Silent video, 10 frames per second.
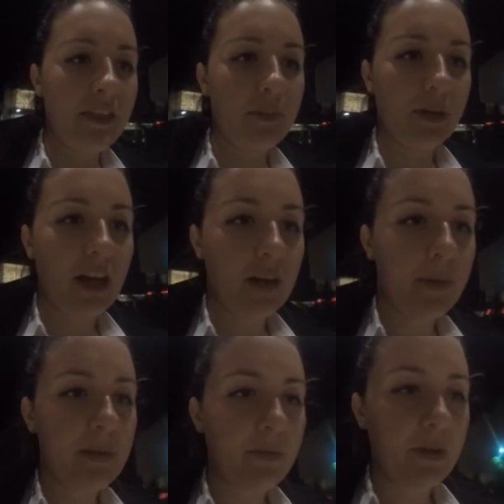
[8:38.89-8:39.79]
the
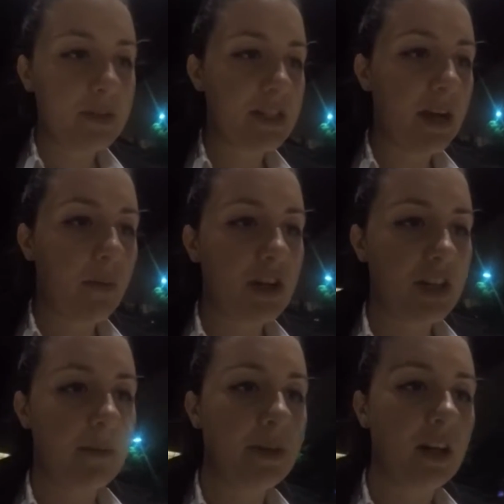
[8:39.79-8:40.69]
preoccupied boy was not
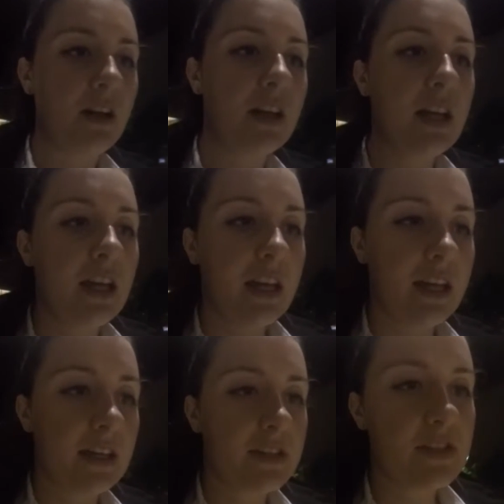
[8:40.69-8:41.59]
watching him at all.
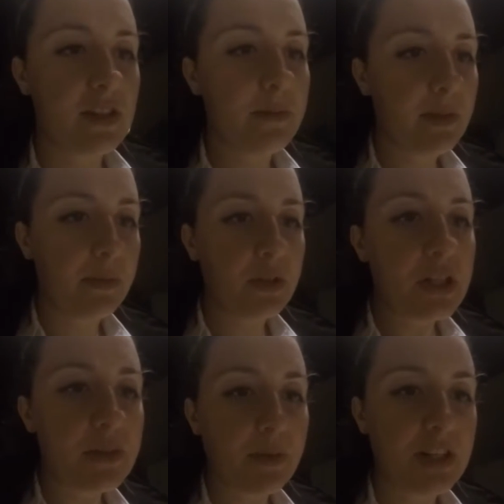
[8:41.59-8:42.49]
He had assumed the blue
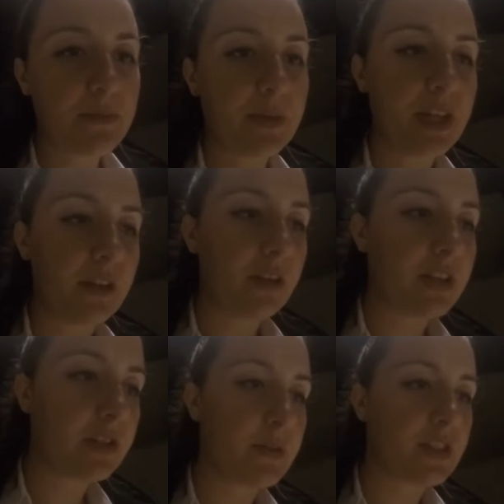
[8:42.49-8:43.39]
expression peculiar
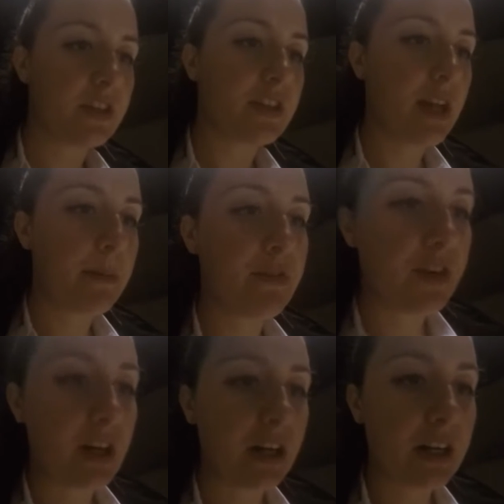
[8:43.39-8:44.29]
to a certain type of
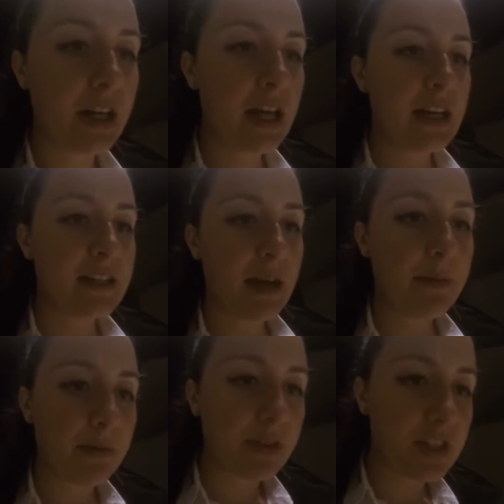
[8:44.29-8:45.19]
drunkard,
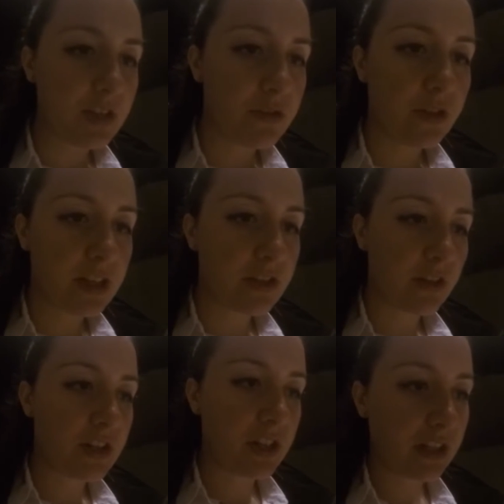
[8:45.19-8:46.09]
tepid with two drinks
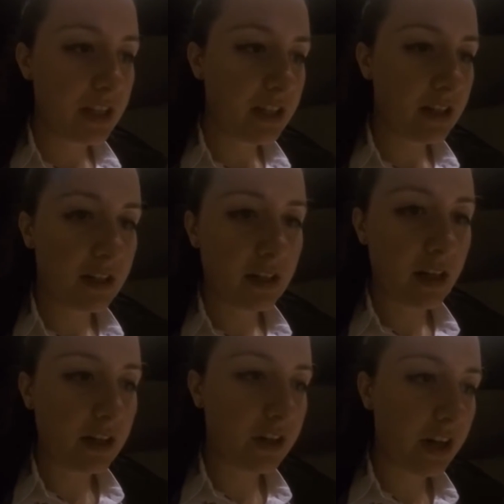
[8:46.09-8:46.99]
grudgingly
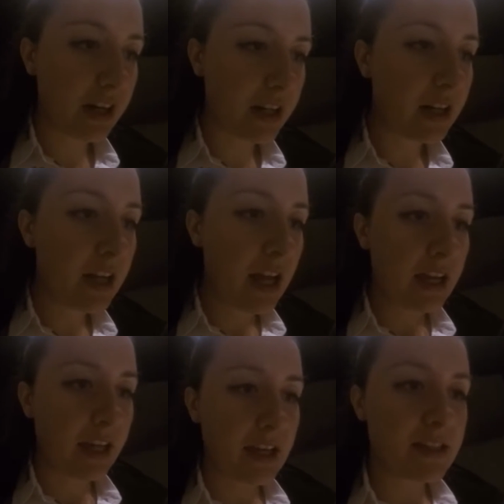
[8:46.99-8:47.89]
on credit,
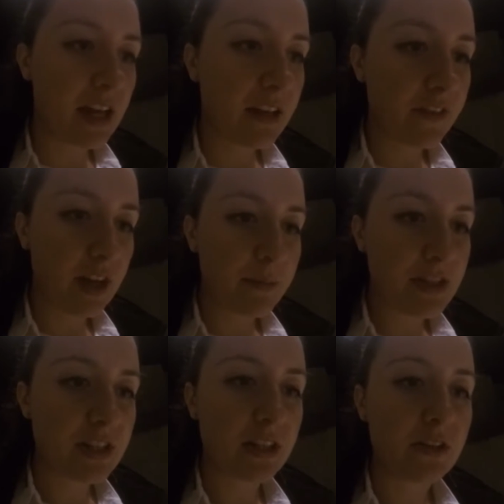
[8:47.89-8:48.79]
gazing out of an empty
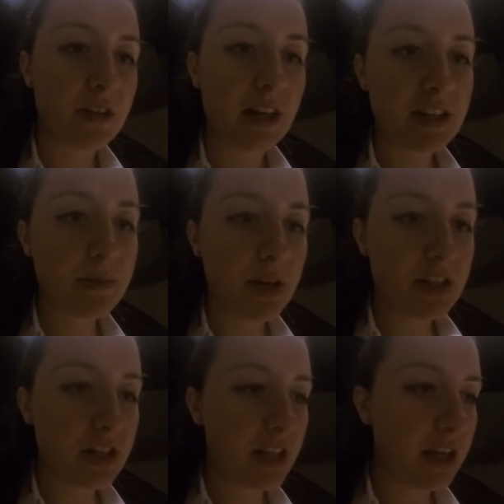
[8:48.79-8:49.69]
saloon, an
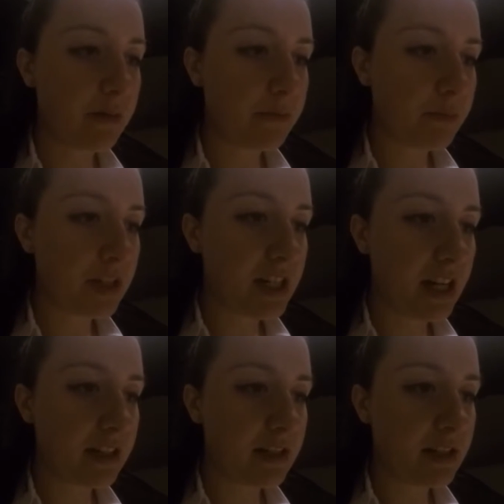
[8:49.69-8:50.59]
expression that
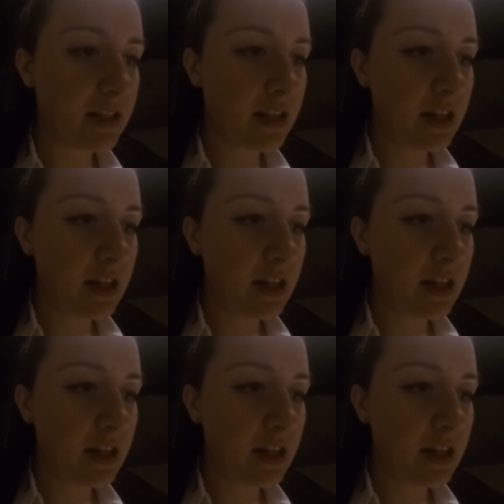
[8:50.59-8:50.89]
pretends